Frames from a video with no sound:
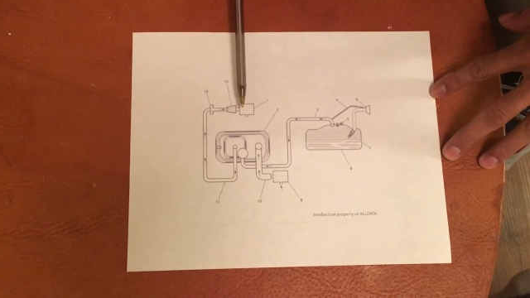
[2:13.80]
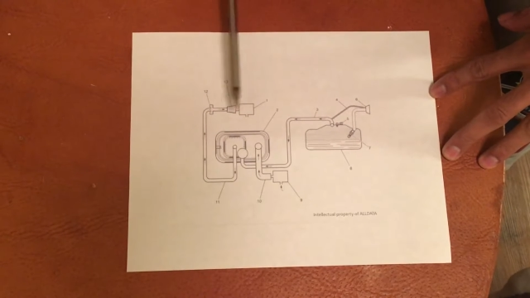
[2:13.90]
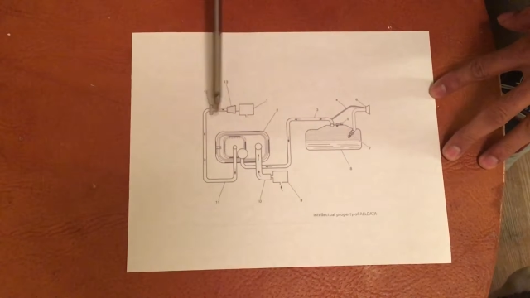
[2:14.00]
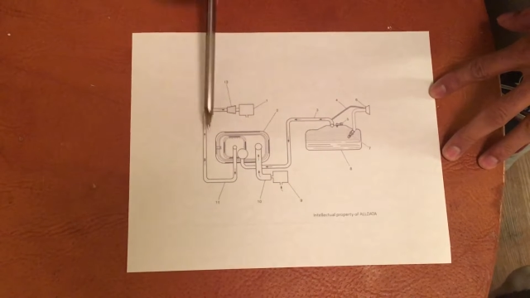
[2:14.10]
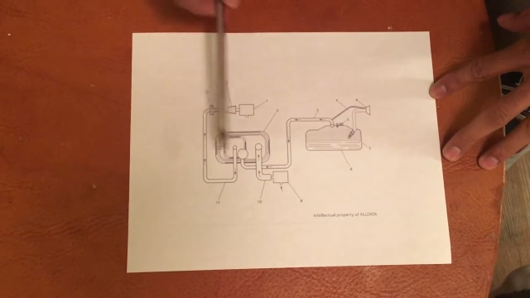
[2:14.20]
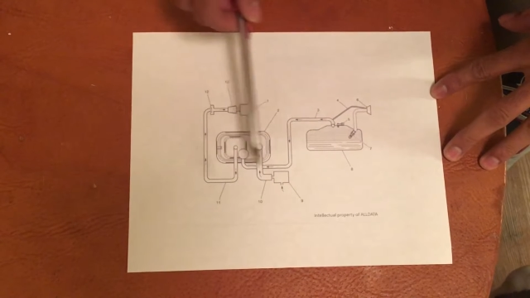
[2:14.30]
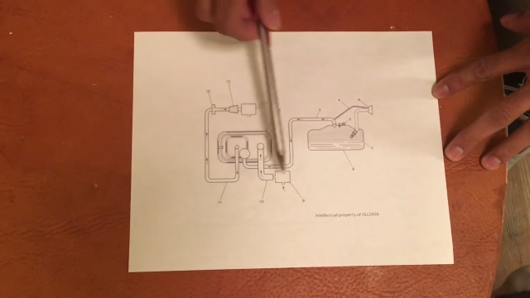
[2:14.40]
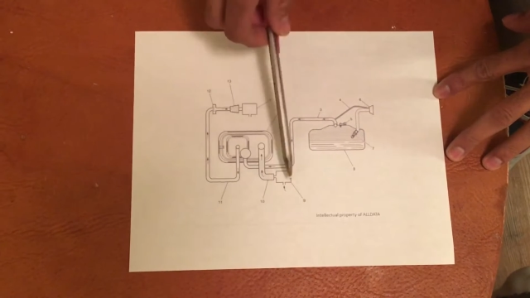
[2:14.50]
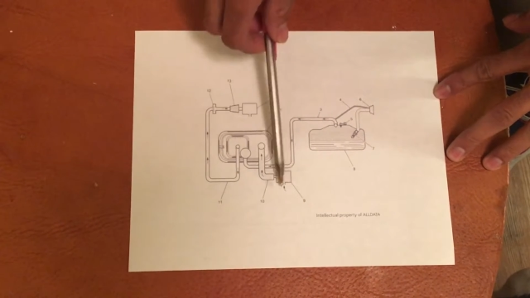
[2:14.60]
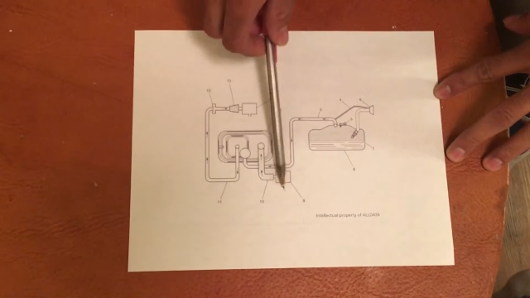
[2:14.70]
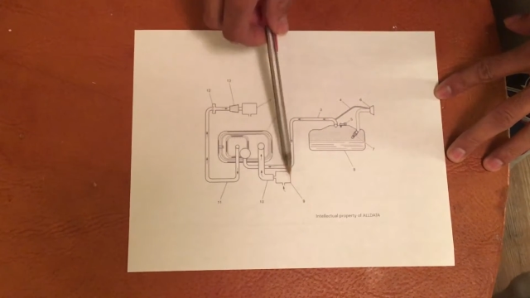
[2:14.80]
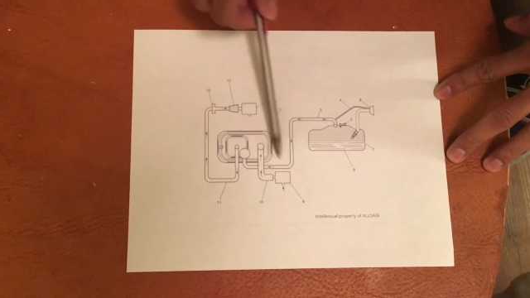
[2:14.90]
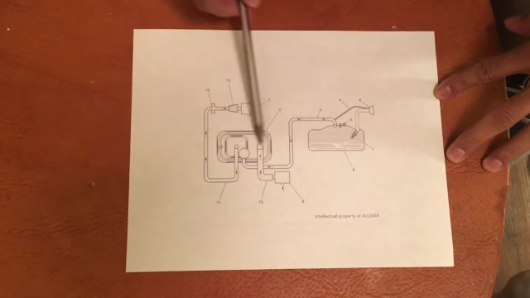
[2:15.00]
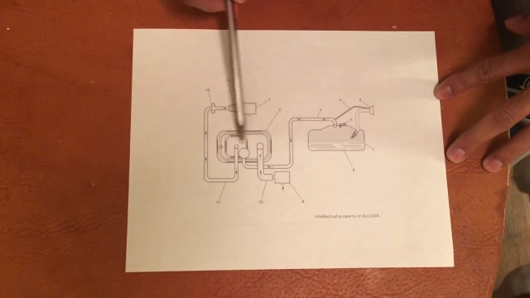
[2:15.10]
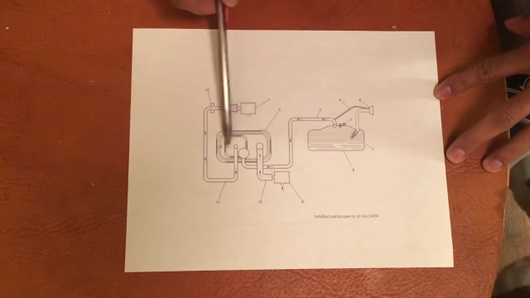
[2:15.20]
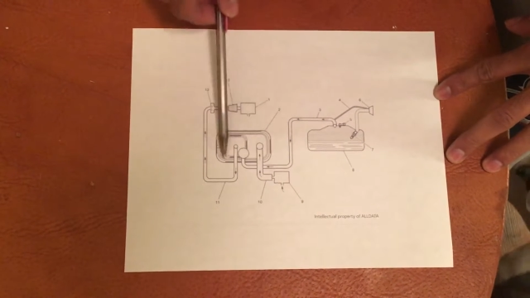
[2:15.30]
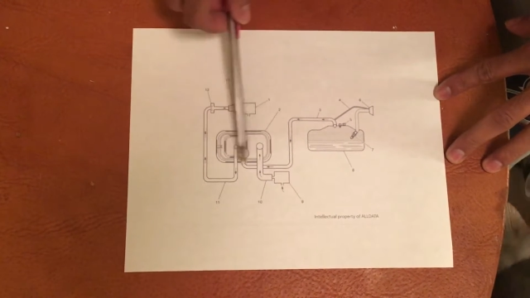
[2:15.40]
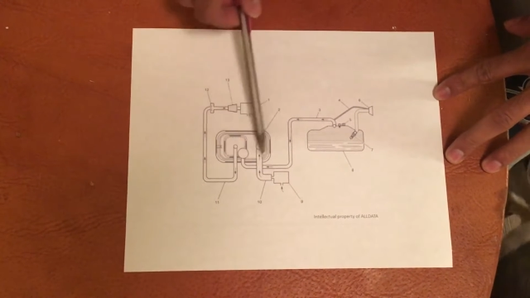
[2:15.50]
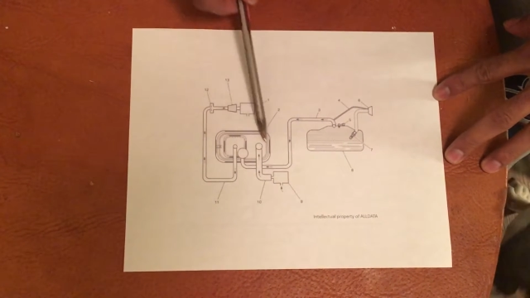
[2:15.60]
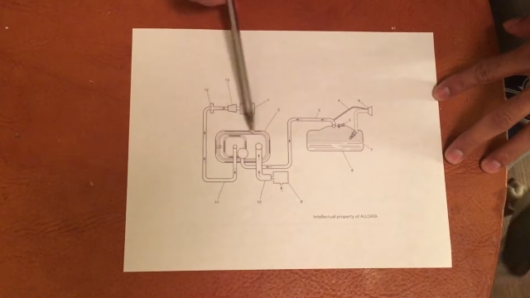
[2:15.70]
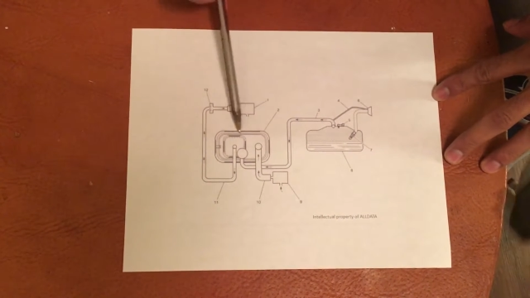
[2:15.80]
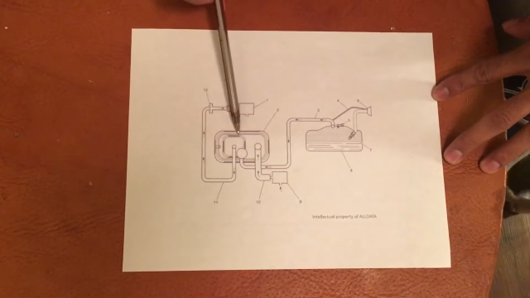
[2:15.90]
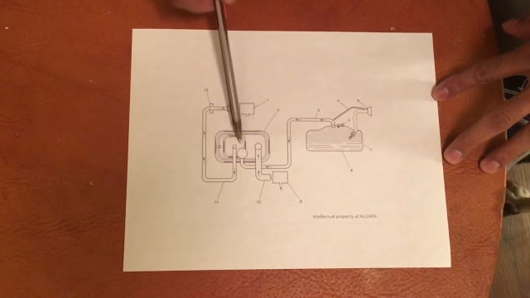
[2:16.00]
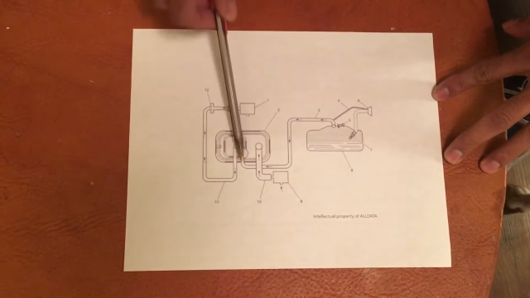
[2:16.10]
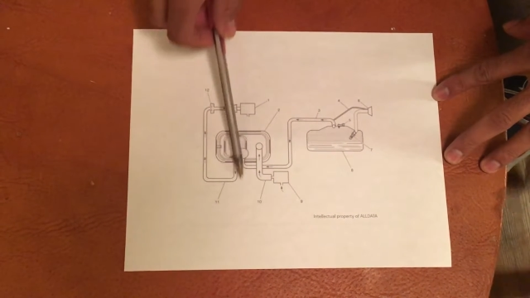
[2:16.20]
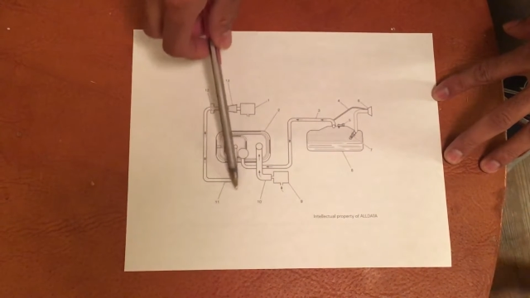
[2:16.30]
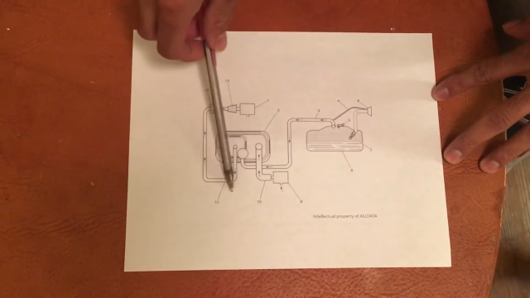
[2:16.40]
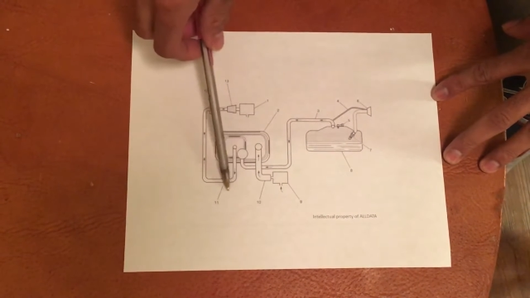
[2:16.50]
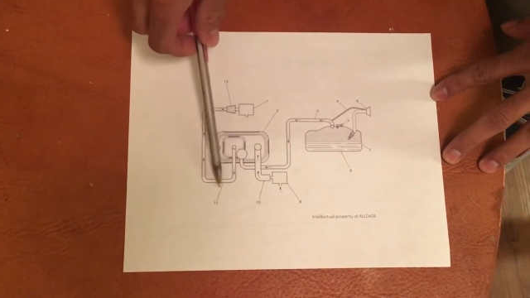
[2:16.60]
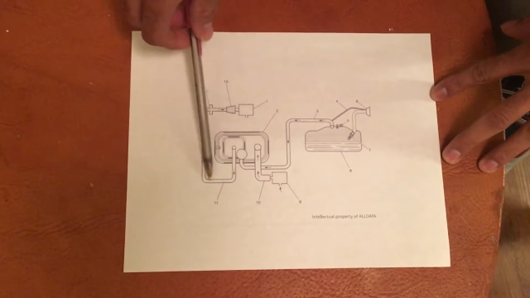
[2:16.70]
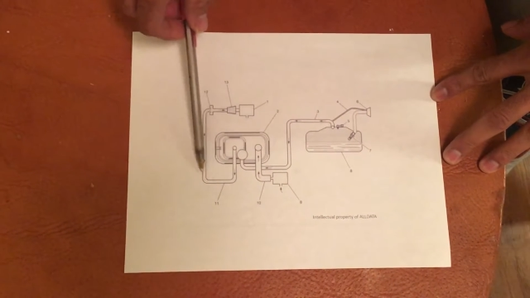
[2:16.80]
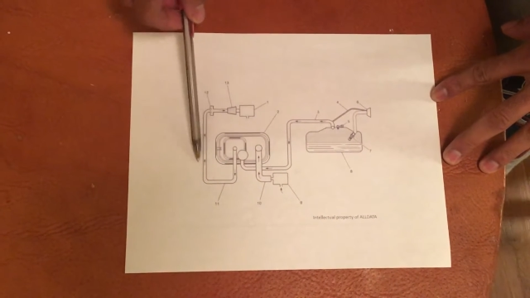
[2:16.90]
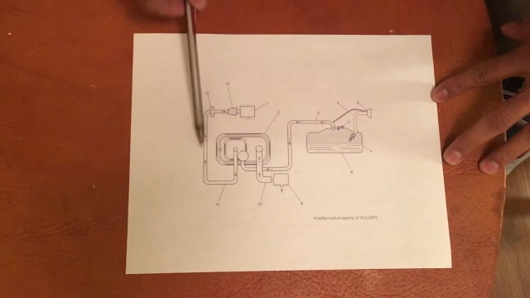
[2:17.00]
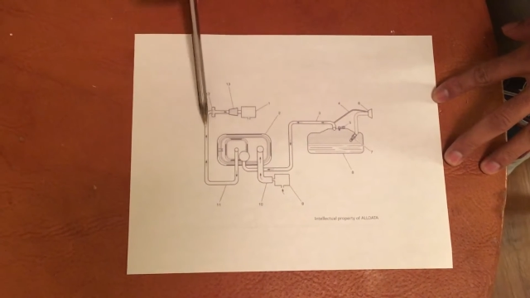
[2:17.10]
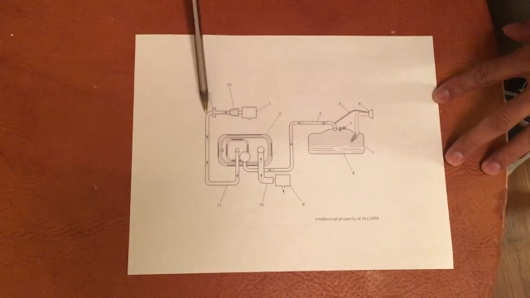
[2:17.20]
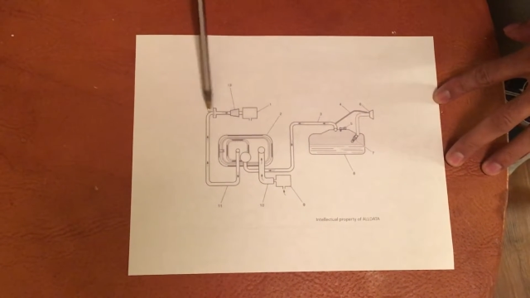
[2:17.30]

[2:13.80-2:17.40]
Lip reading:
Nobody's mouth can be seen.